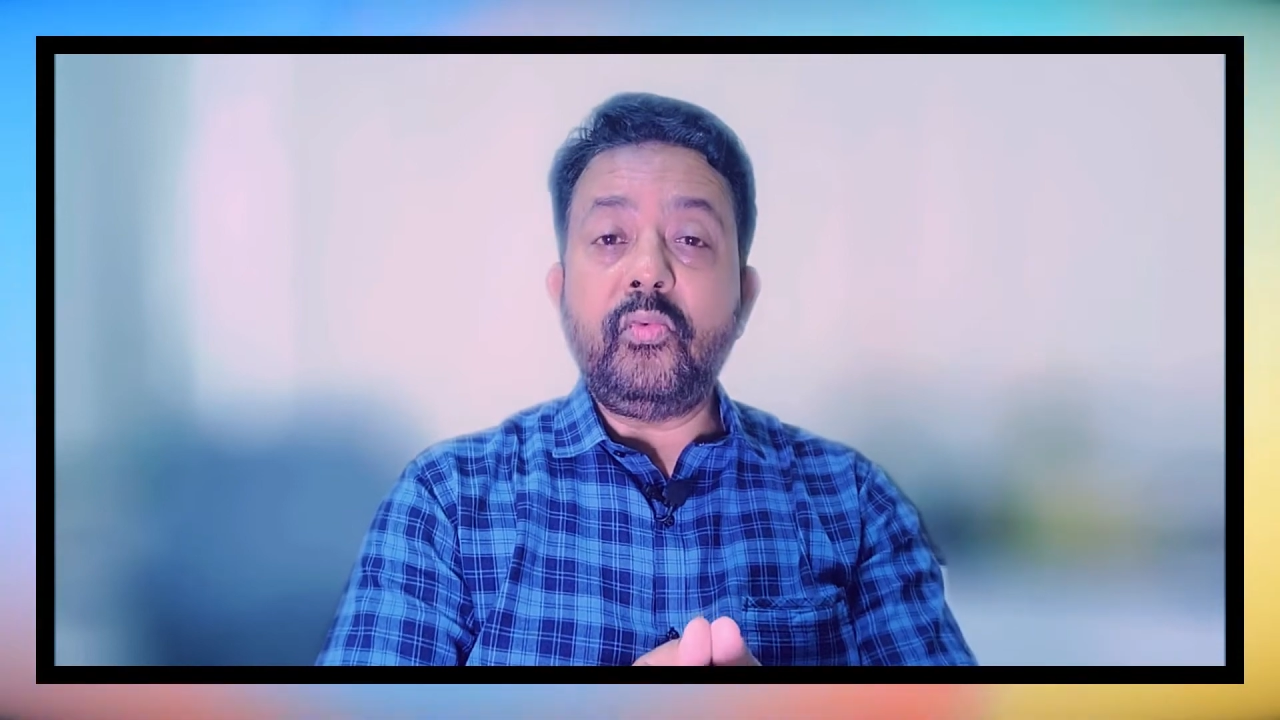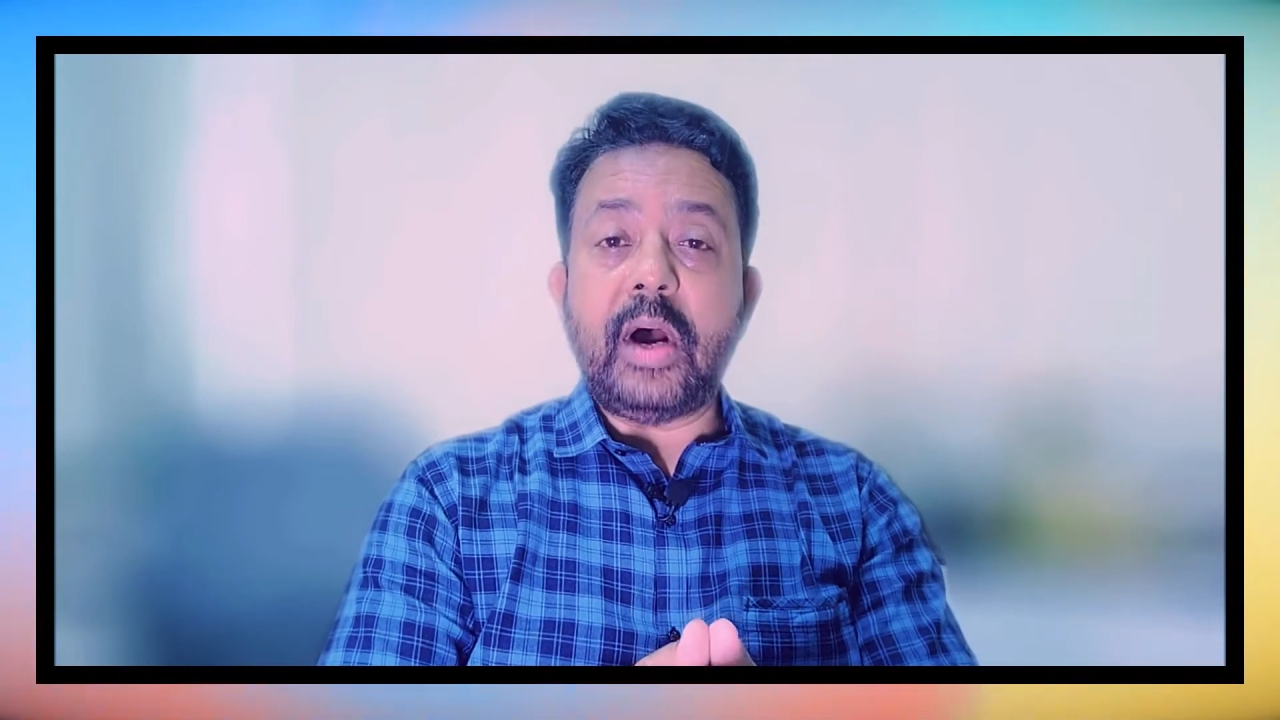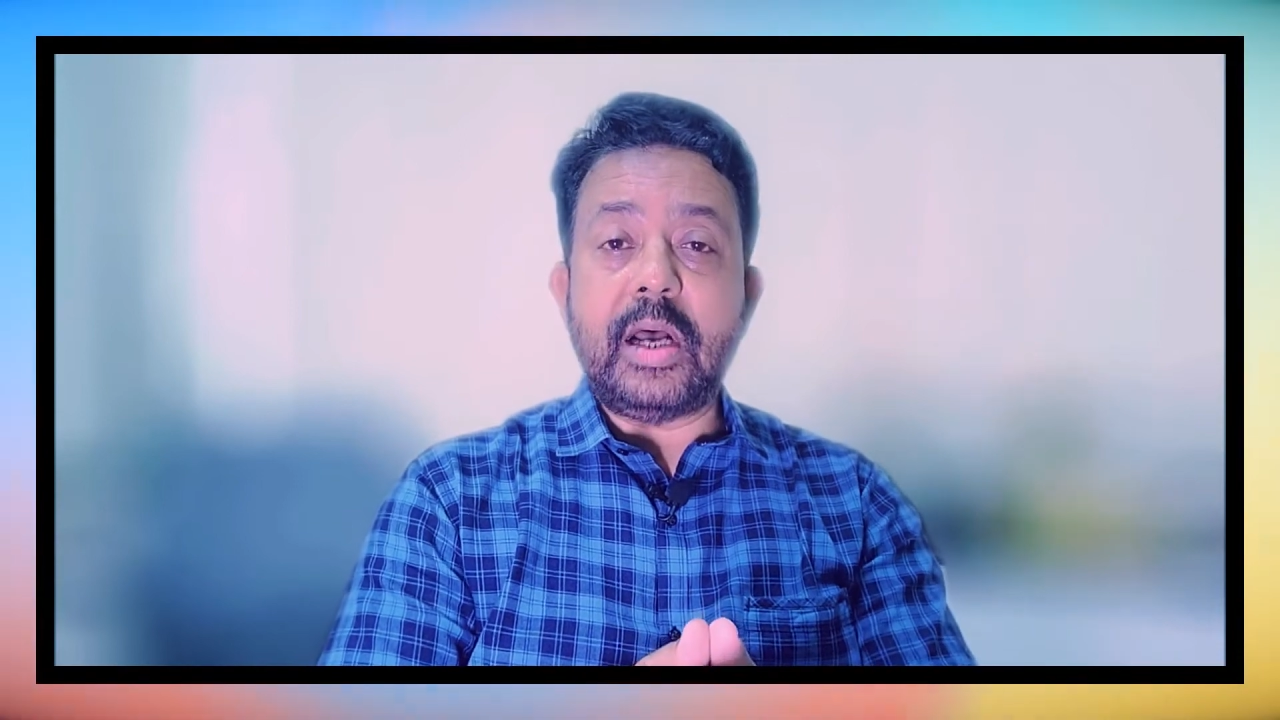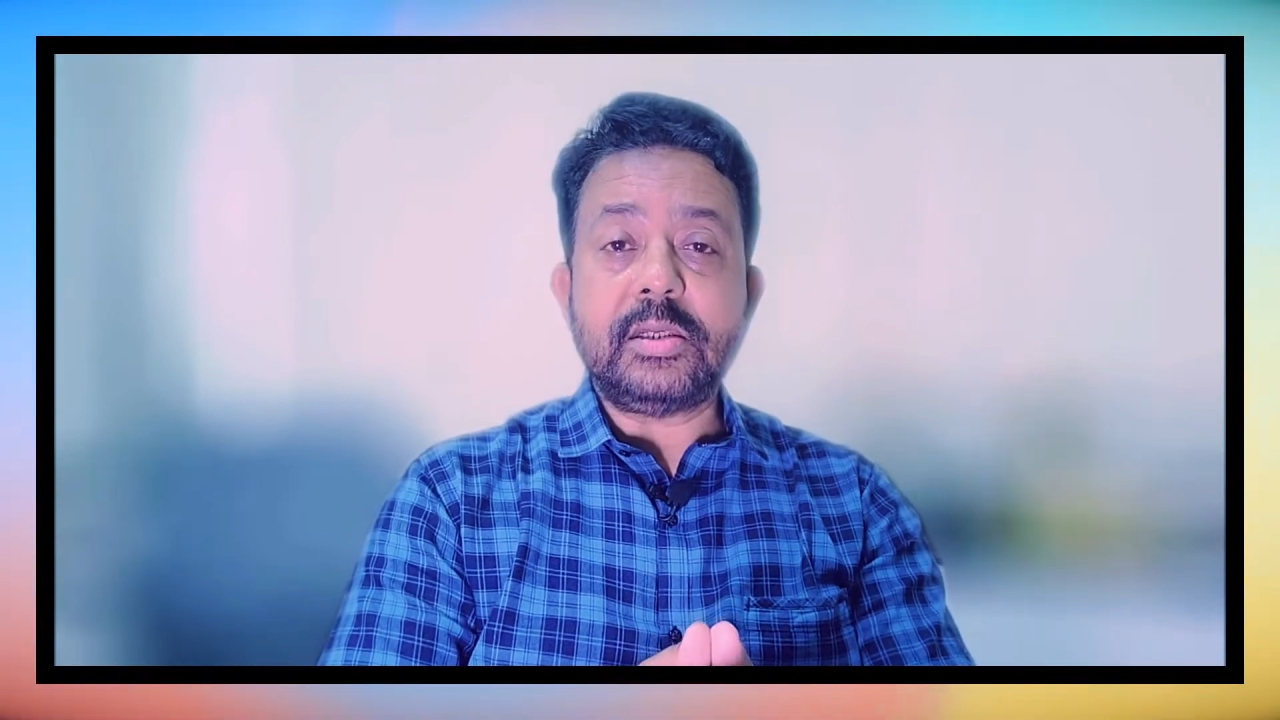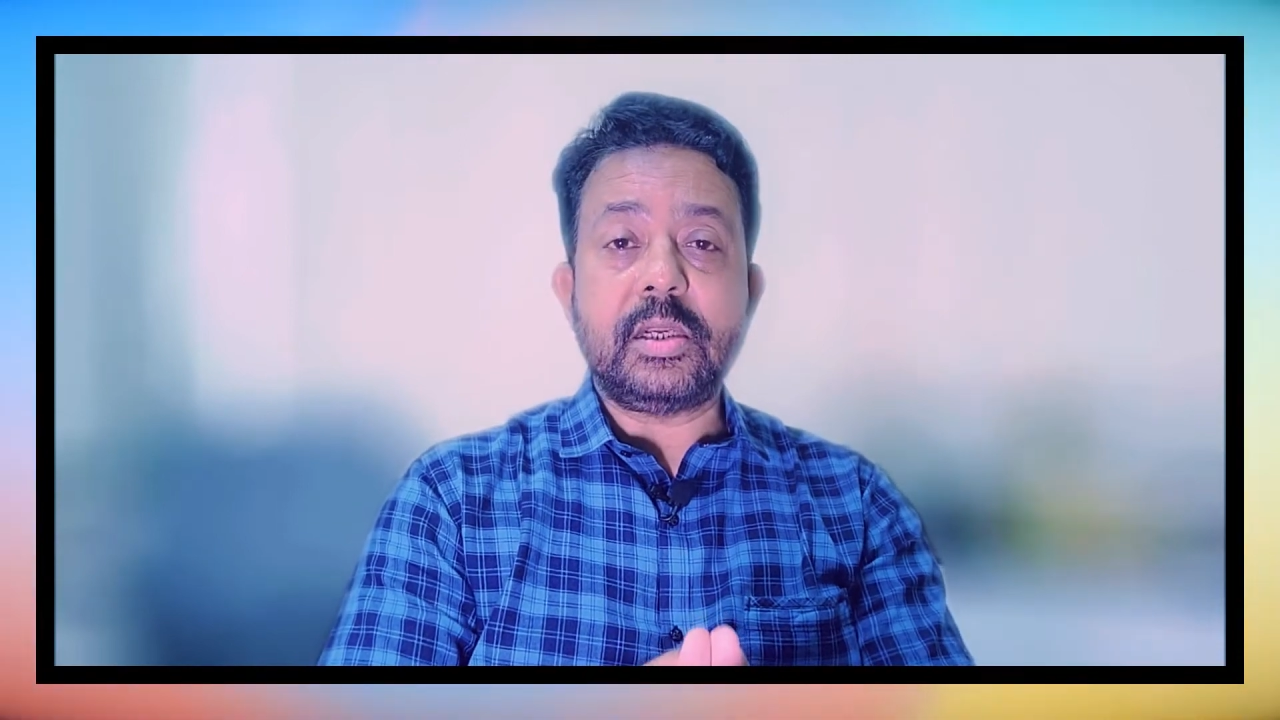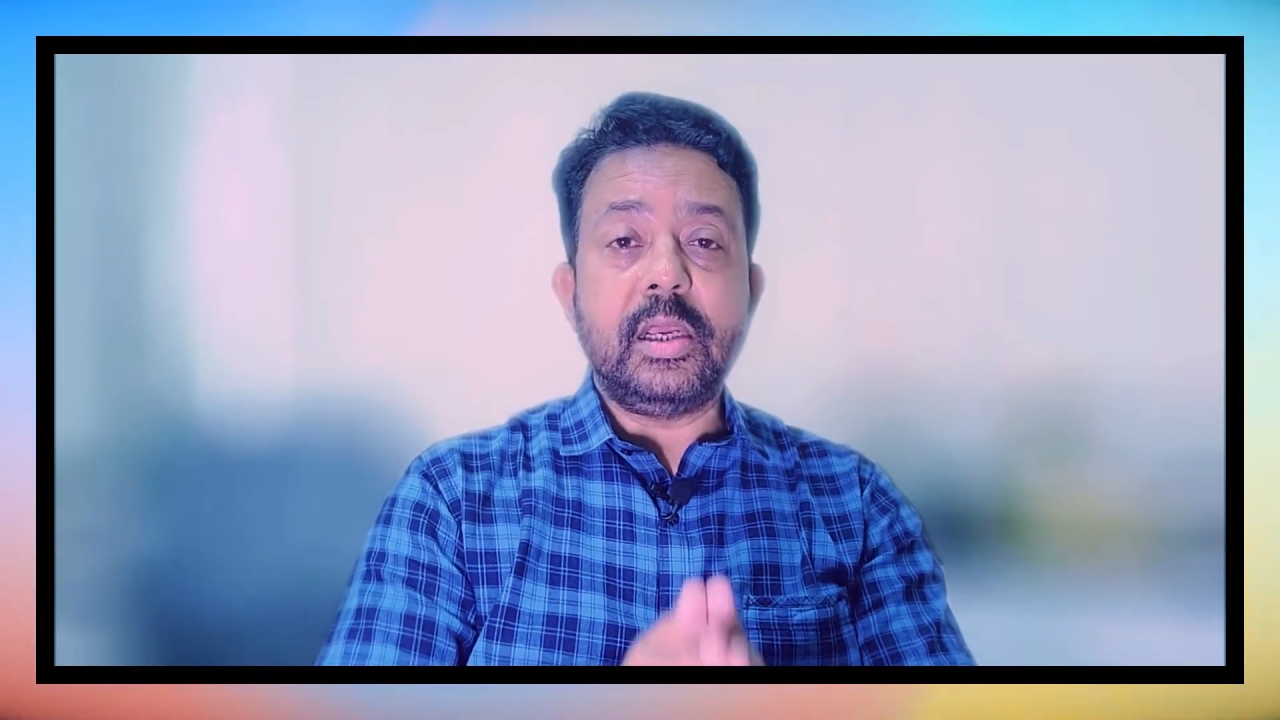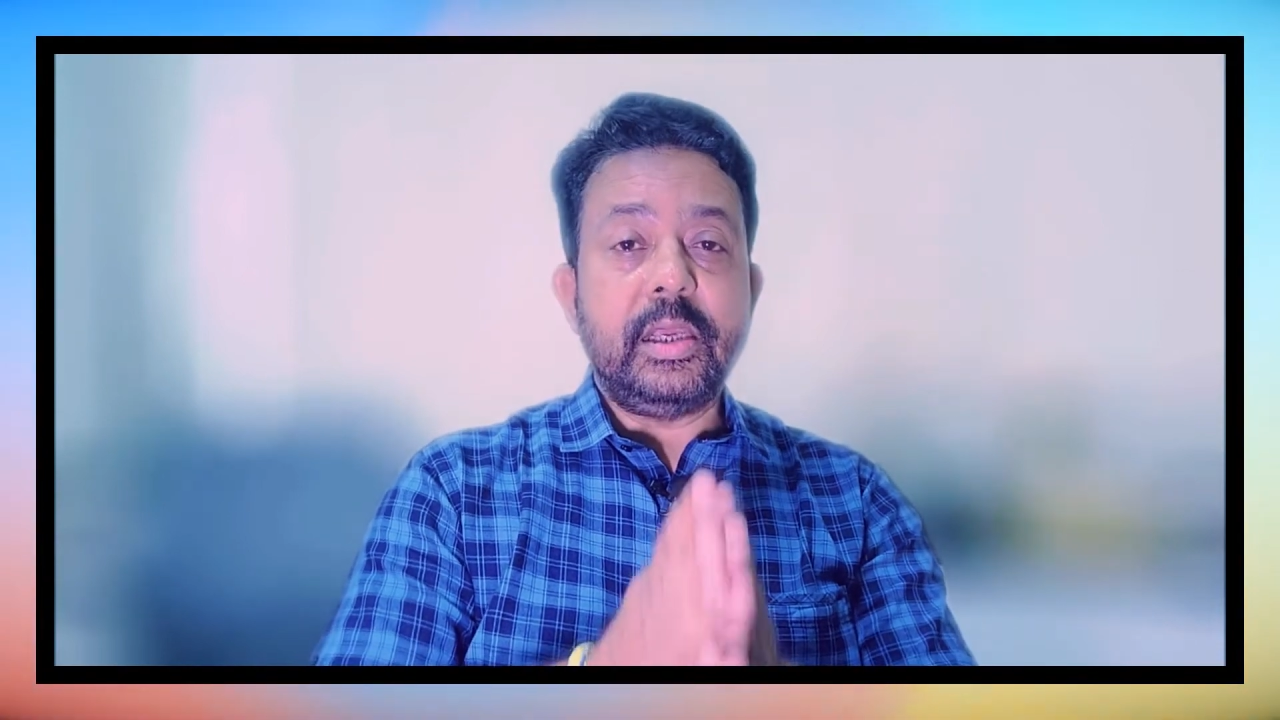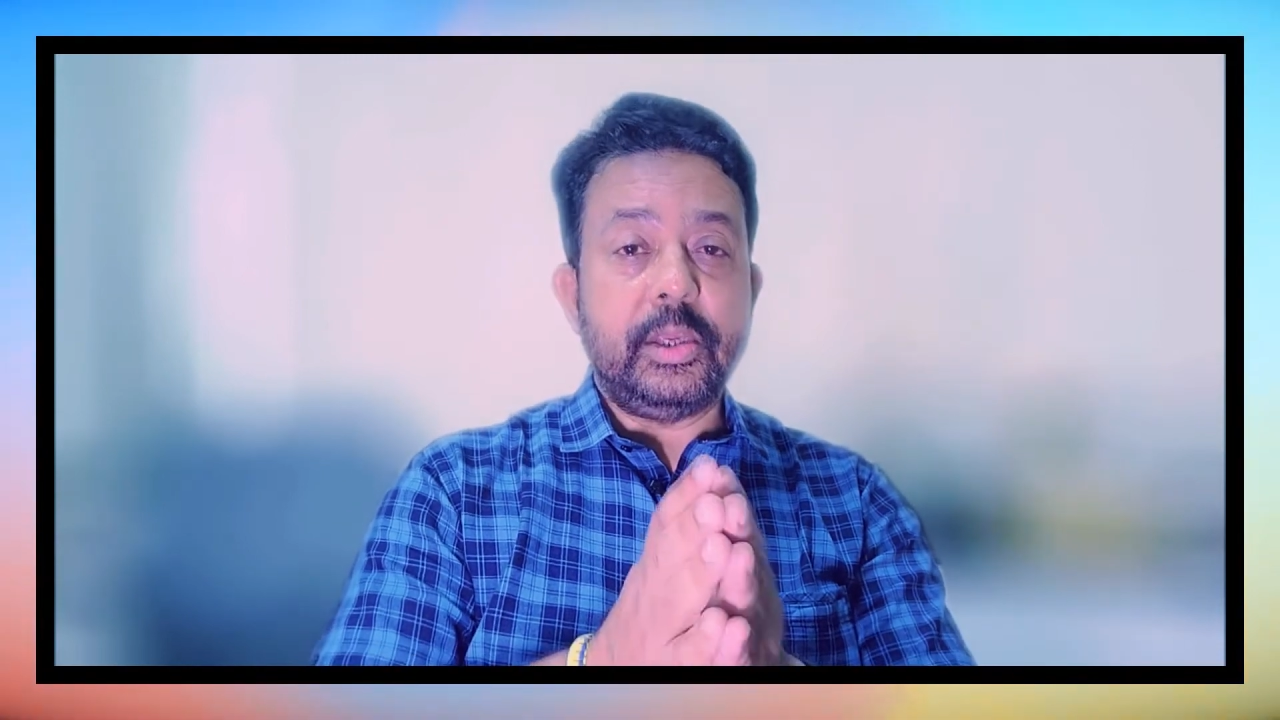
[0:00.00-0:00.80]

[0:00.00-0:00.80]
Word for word: fast,